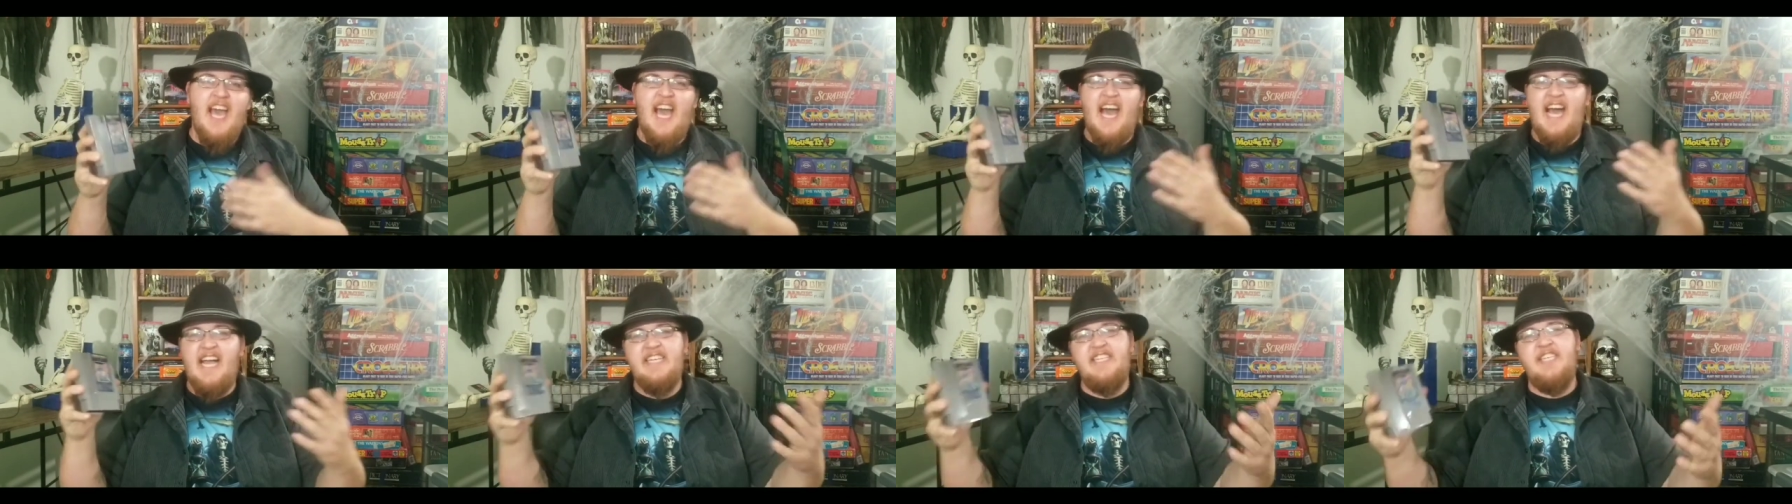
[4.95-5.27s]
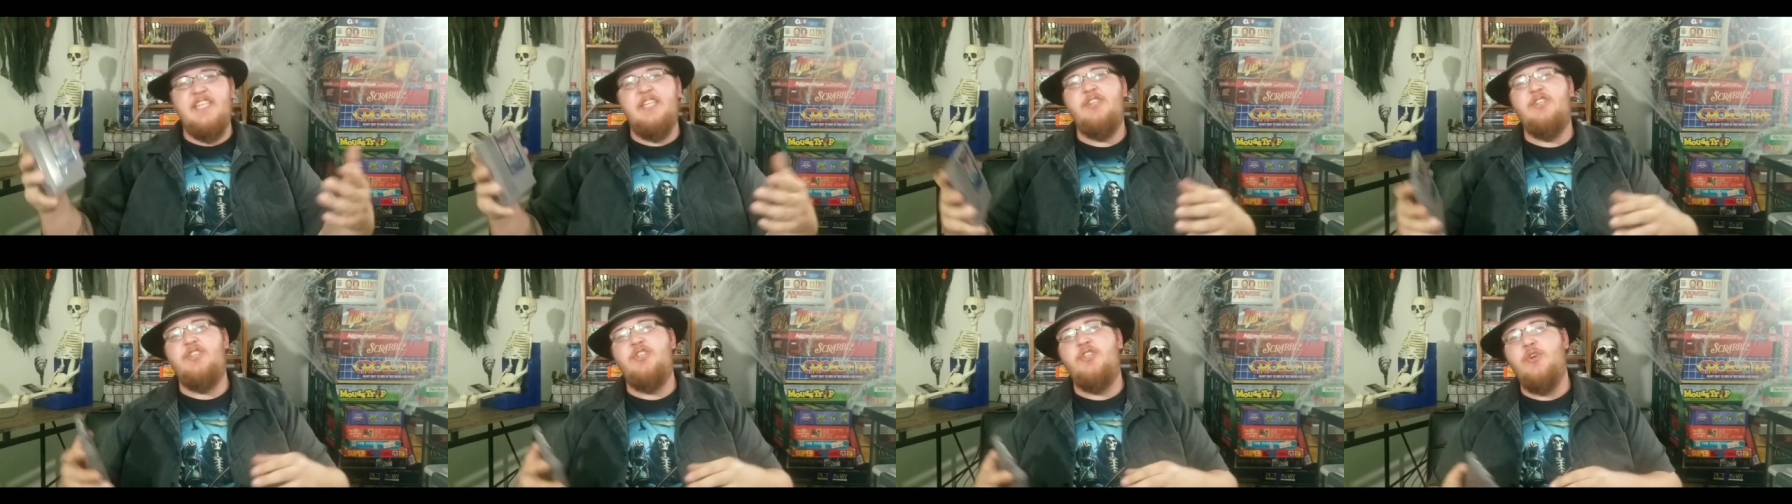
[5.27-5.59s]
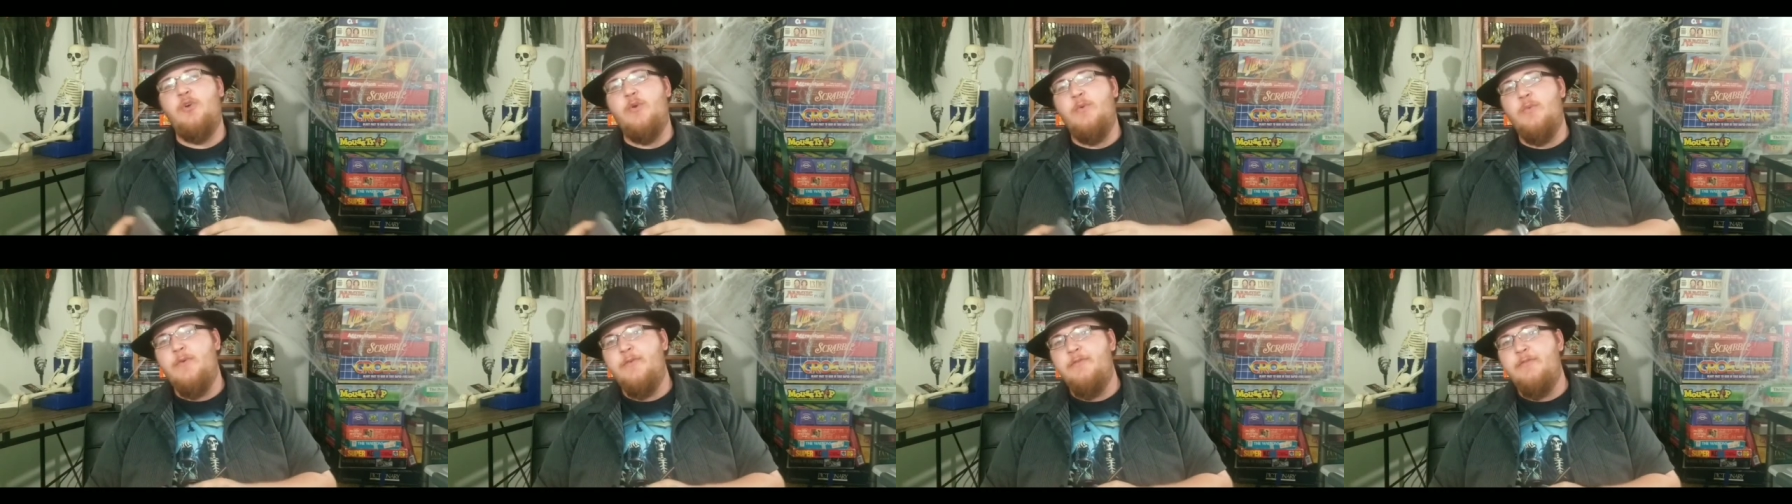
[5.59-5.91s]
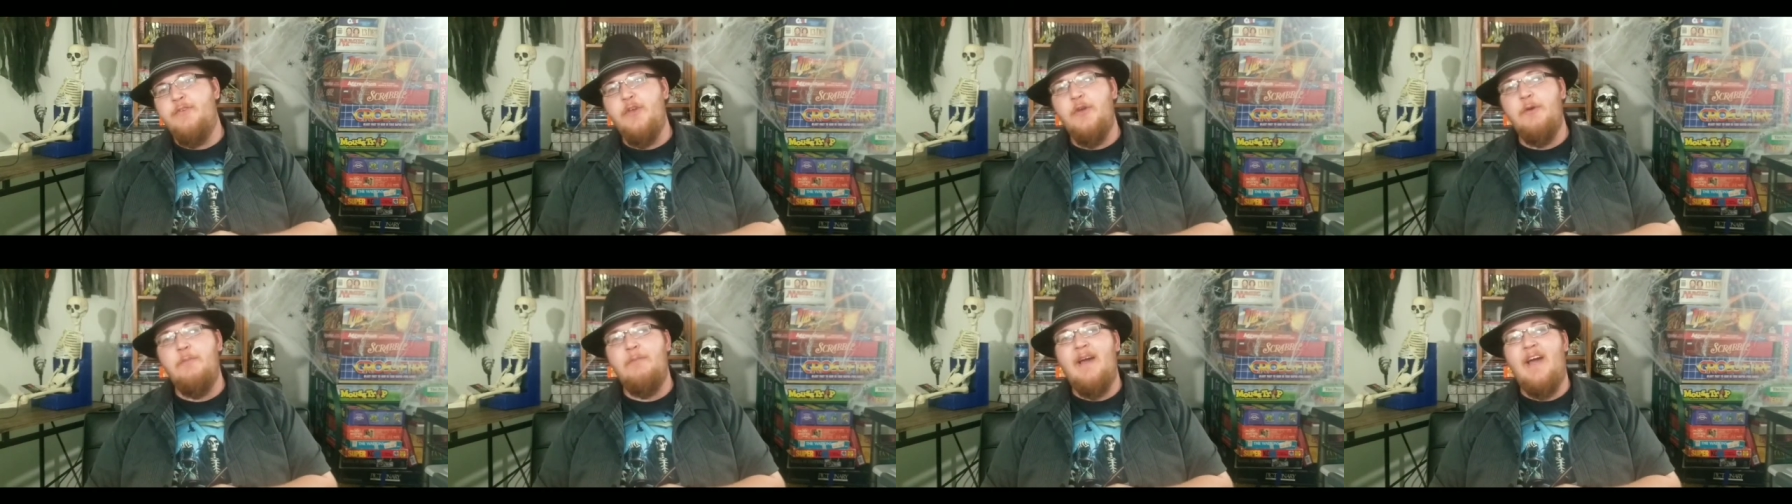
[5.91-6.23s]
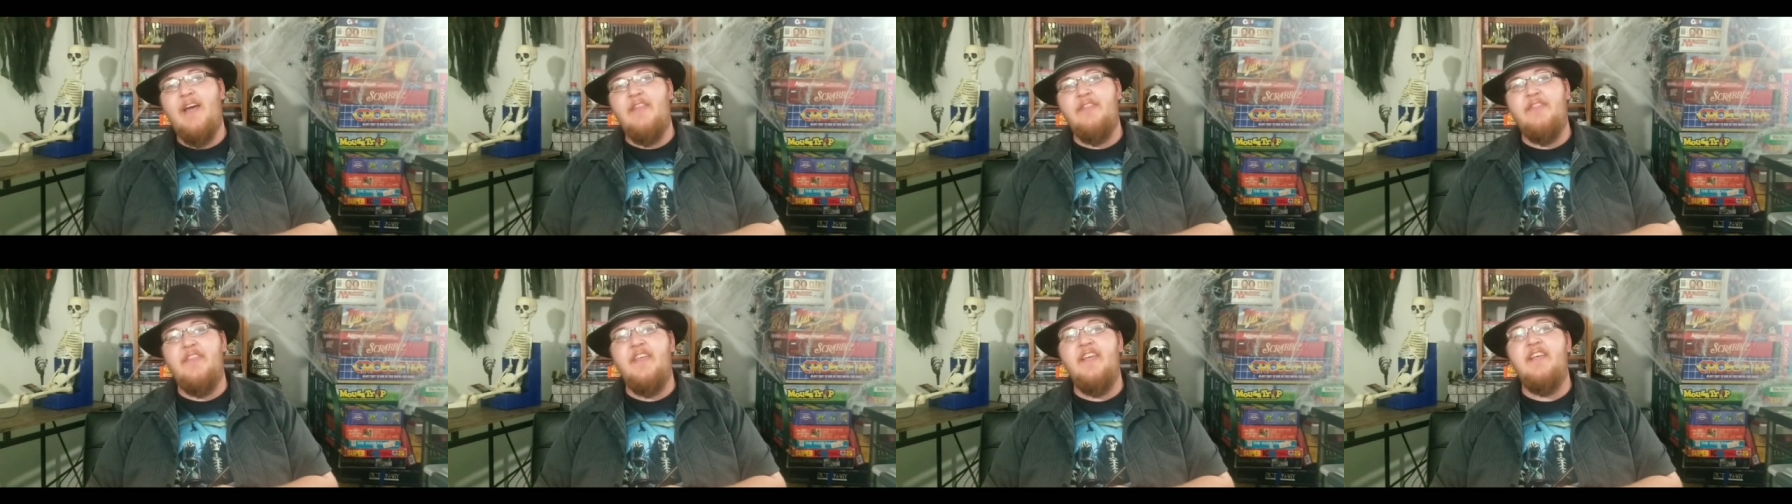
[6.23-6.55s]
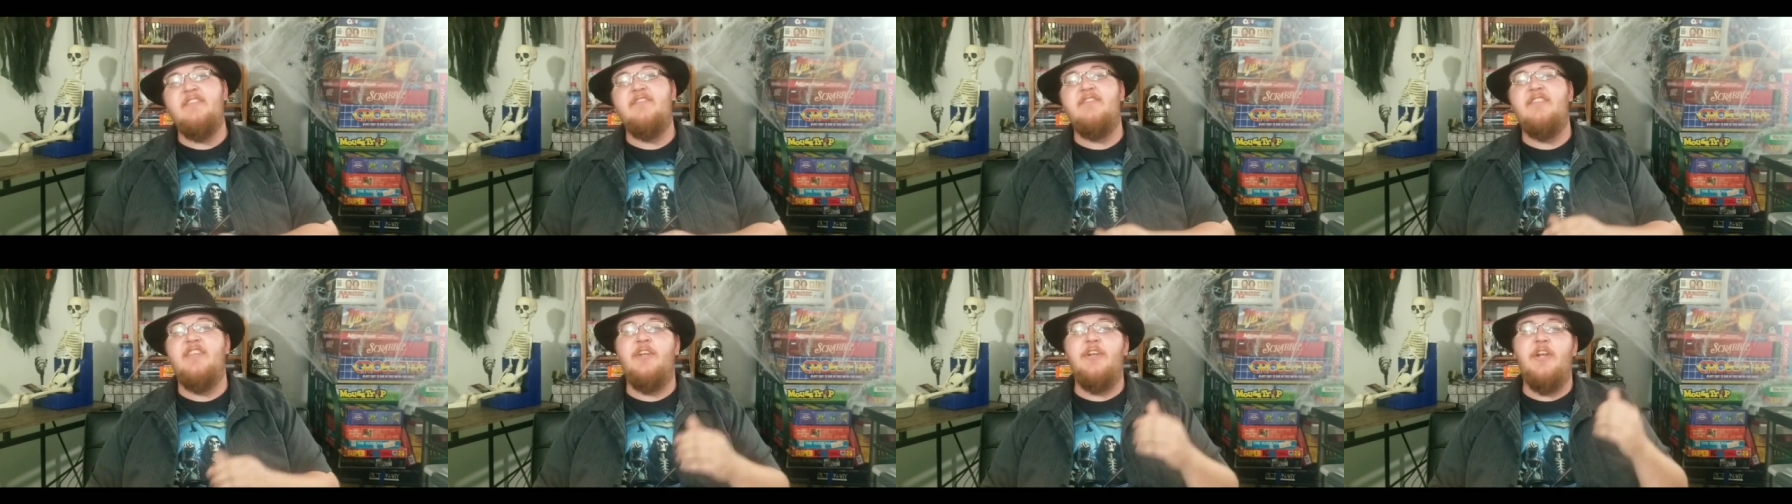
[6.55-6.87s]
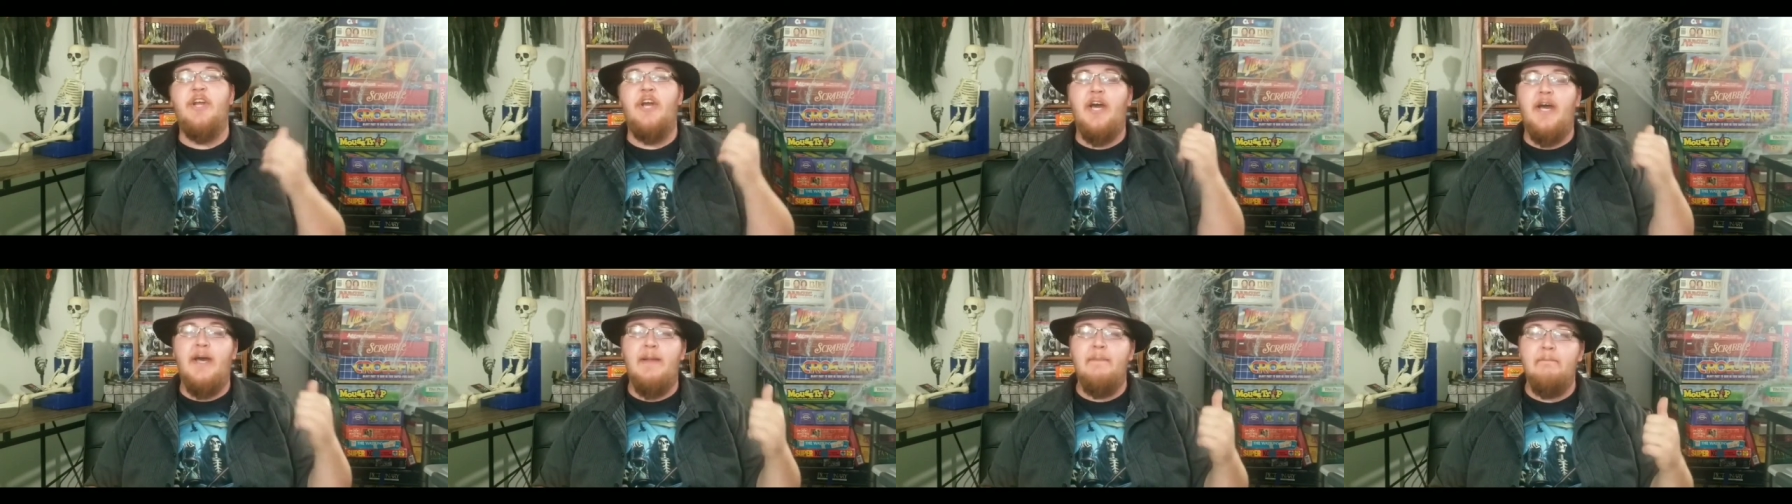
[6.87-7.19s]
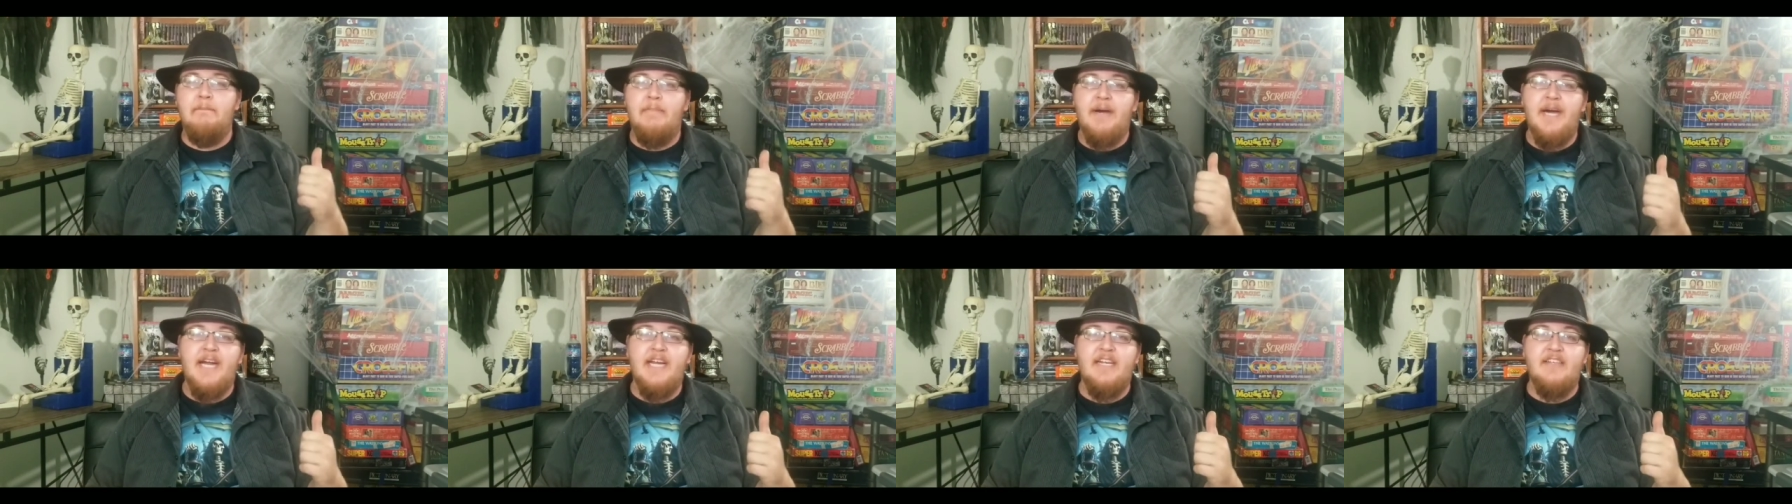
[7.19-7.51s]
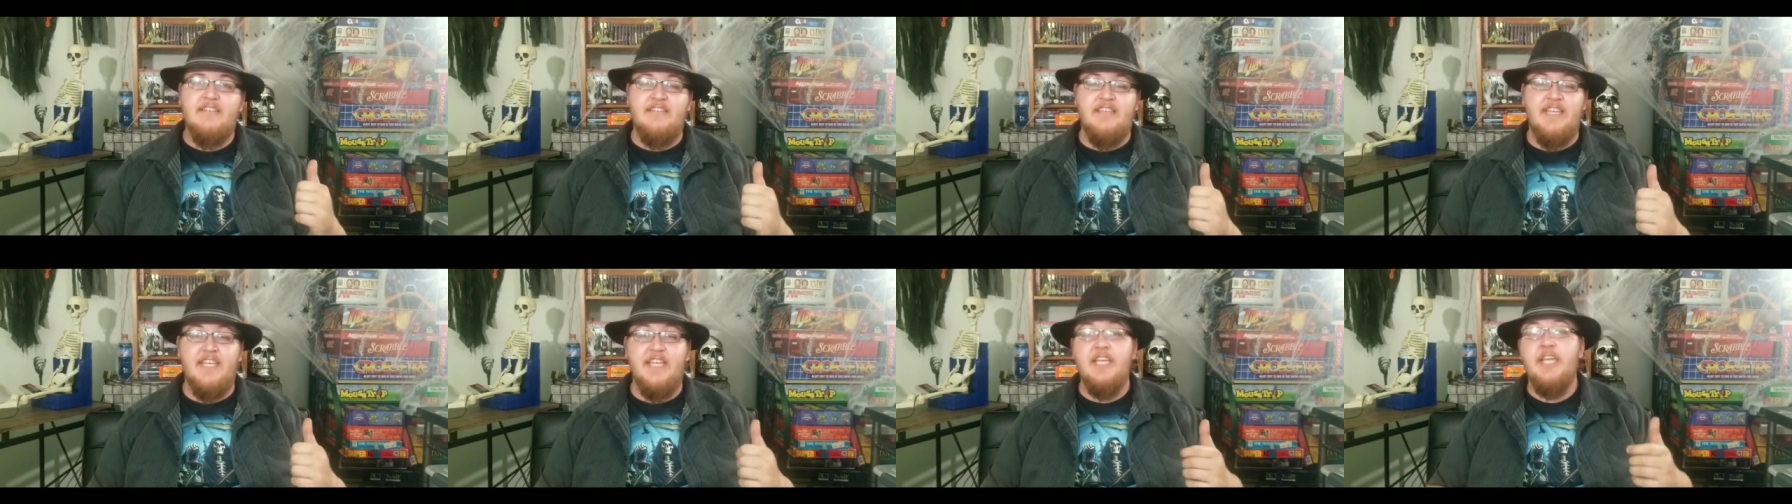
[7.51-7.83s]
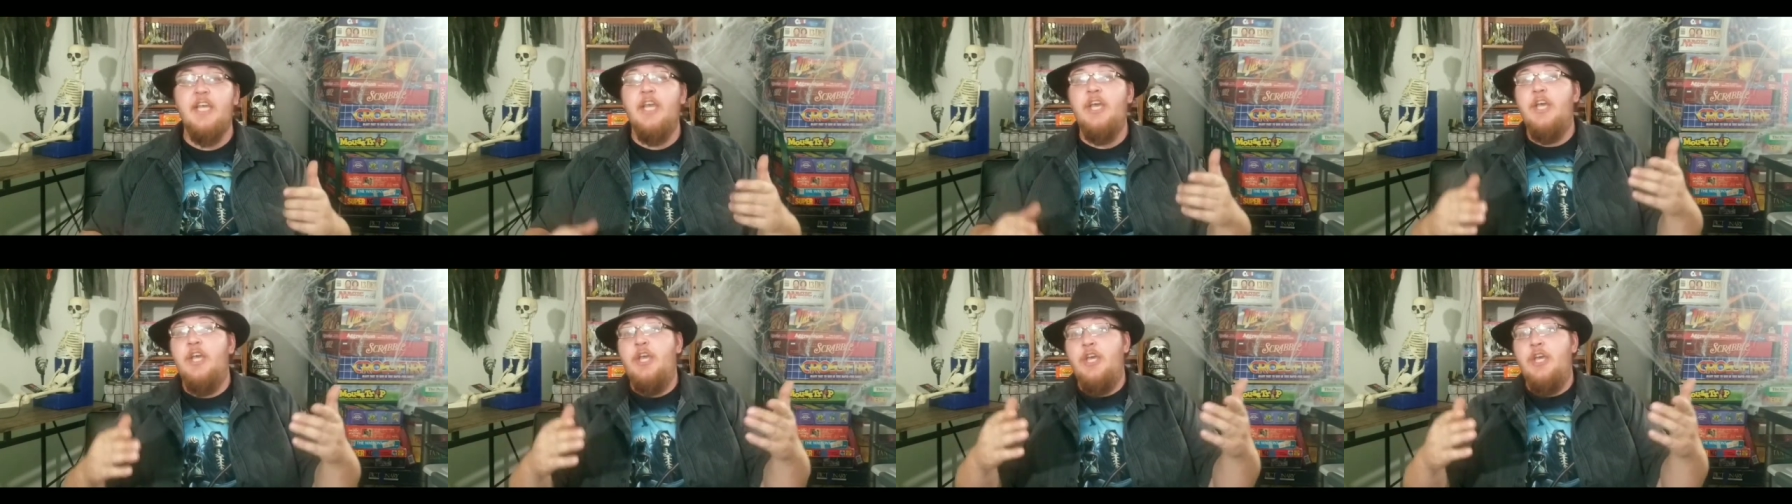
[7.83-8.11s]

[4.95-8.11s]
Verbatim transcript: I did a short review about this during an unboxing.